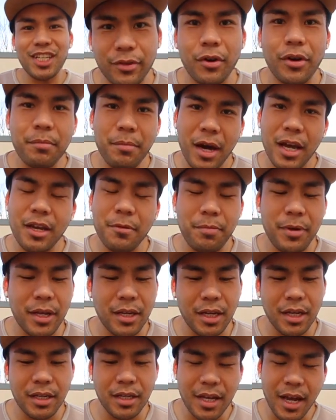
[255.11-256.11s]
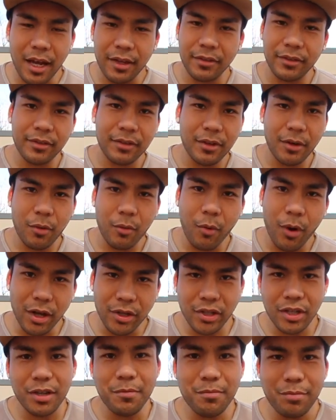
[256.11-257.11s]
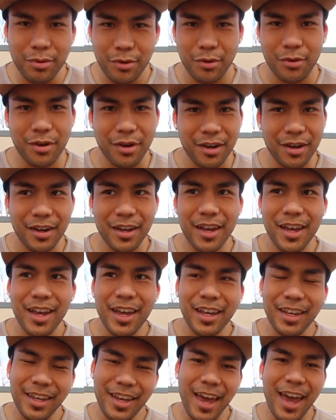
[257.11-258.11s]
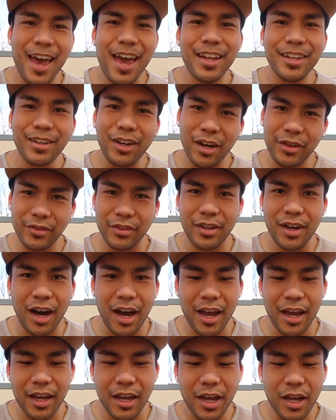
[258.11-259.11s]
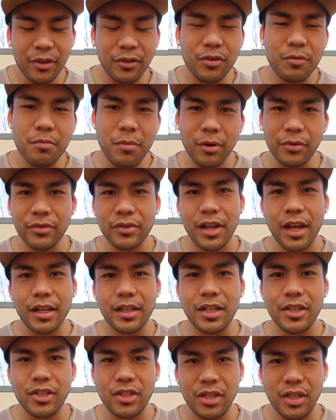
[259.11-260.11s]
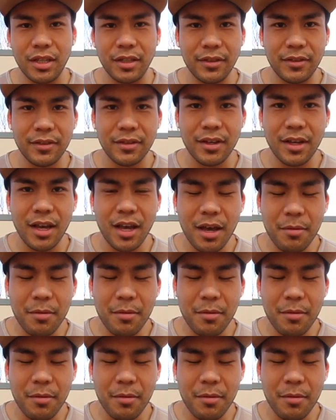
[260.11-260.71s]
So in my opinion, yes, watching porn can cause a guy to most likely cheat,